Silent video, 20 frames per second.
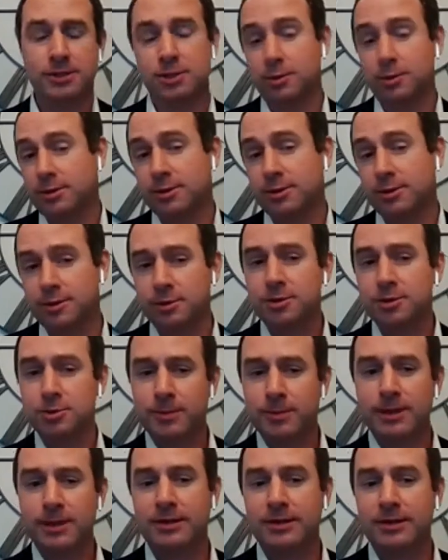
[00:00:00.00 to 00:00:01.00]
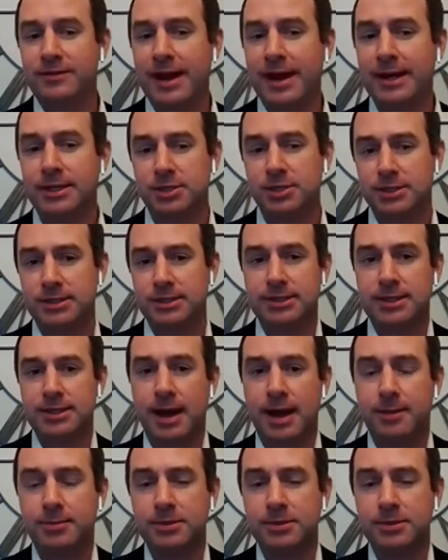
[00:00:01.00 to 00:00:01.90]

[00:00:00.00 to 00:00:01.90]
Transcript: So there's real advantages to types